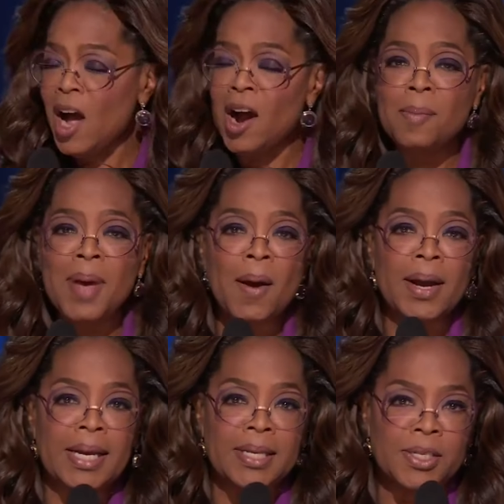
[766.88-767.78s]
are
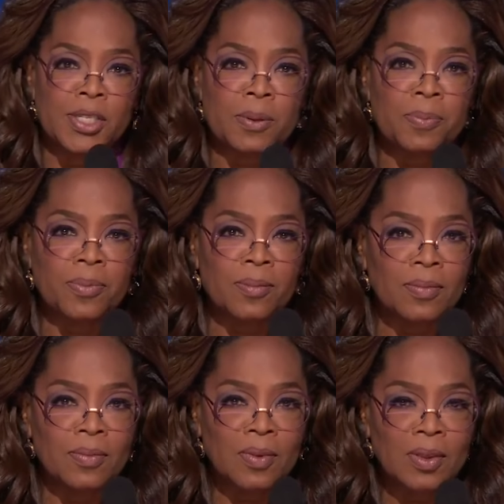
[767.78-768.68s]
Americans.
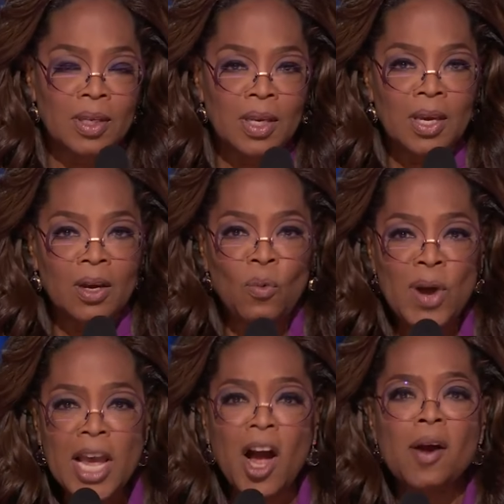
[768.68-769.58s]

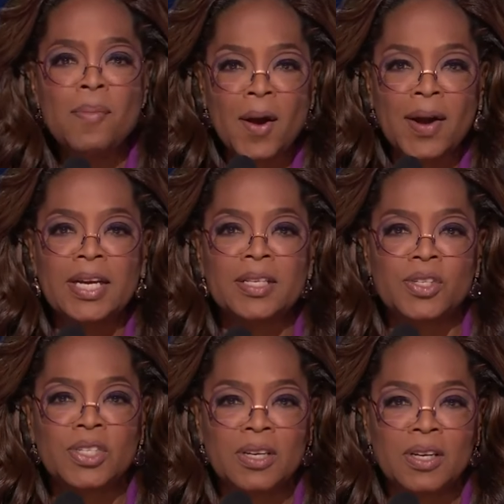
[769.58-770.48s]
We are
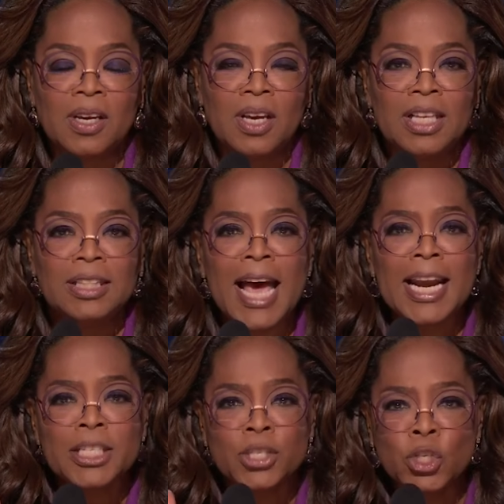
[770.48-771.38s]
Americans.
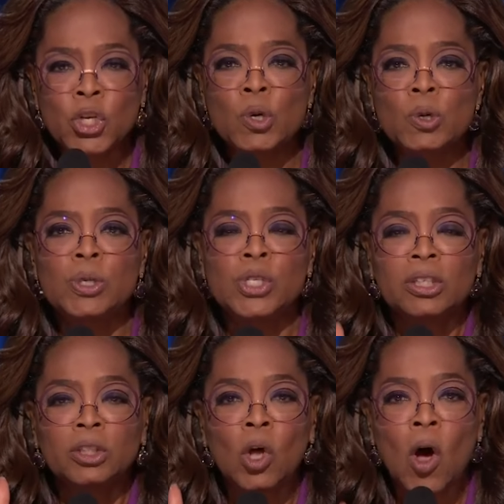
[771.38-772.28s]
Let us choose
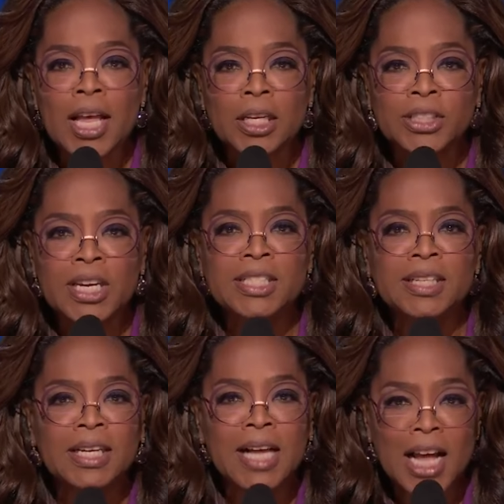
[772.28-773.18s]
loyalty
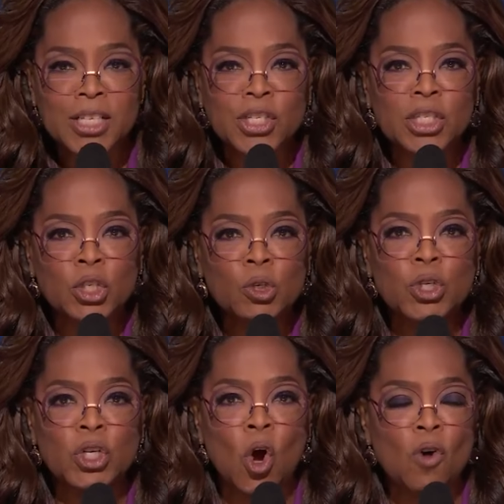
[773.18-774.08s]
to the
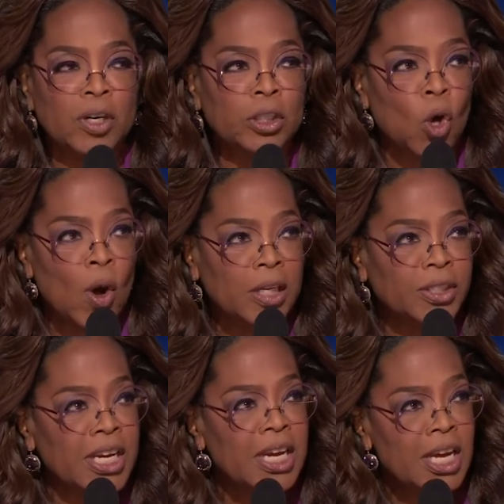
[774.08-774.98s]
Constitution over
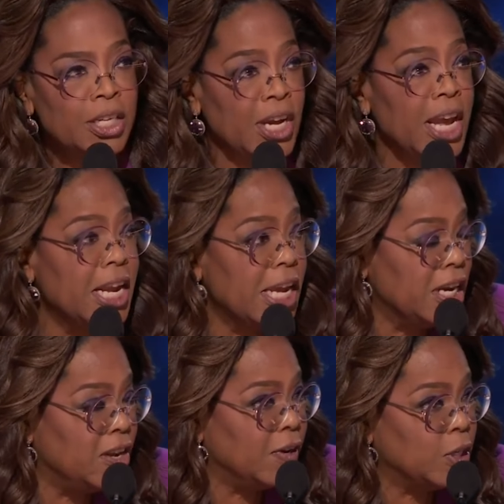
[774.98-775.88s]
loyalty to any
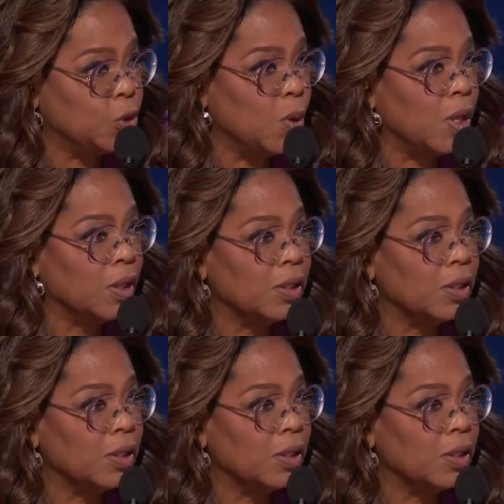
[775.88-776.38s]
individual.